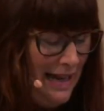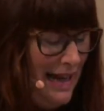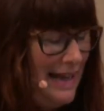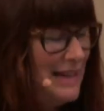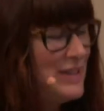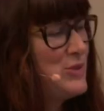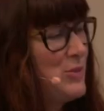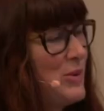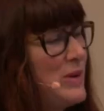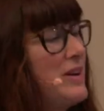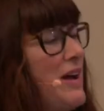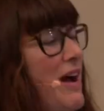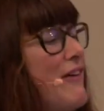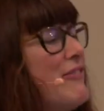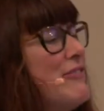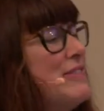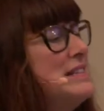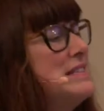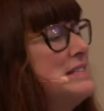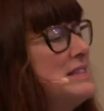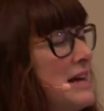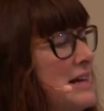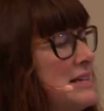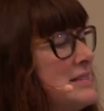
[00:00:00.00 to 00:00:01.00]
as one
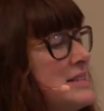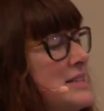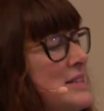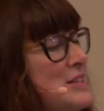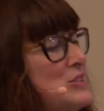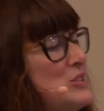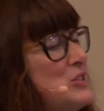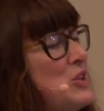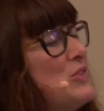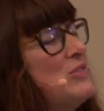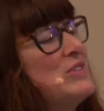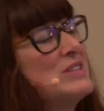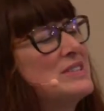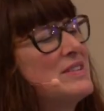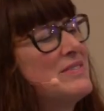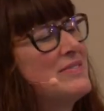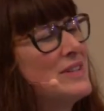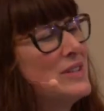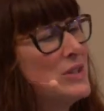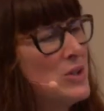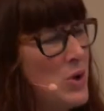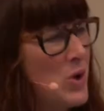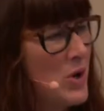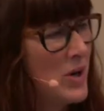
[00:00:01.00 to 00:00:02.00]
often does in the service of
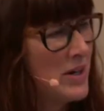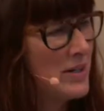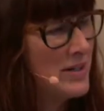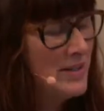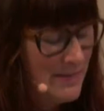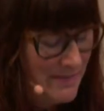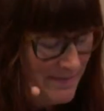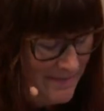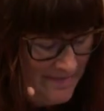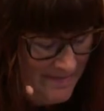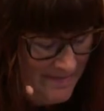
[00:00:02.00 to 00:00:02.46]
the Lord.